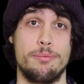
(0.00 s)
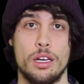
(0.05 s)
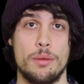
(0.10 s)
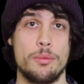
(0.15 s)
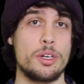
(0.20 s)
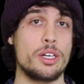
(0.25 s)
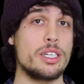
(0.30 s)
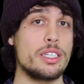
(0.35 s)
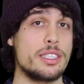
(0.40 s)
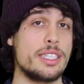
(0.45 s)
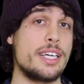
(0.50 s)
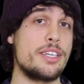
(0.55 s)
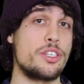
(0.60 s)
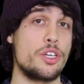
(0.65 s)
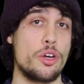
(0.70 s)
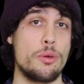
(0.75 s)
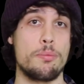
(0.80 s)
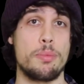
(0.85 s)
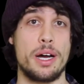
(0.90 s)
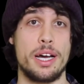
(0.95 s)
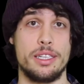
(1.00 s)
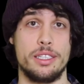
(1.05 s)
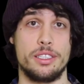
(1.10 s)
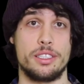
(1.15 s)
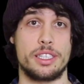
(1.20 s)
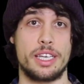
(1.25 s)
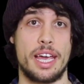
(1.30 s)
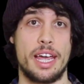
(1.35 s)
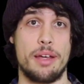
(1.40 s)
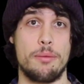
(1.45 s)
I'm not gonna say don't buy
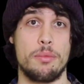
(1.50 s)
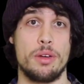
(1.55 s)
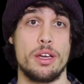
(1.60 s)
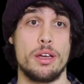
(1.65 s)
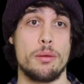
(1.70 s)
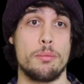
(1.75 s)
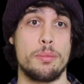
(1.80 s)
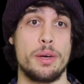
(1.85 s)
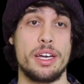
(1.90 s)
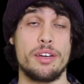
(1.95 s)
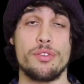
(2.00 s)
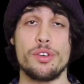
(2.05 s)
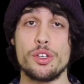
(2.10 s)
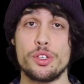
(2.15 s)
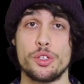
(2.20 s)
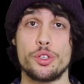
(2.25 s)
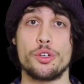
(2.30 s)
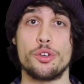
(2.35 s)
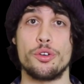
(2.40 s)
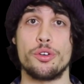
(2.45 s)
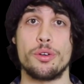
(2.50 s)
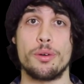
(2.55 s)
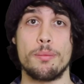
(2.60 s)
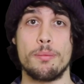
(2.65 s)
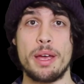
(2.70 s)
this game, but if you do,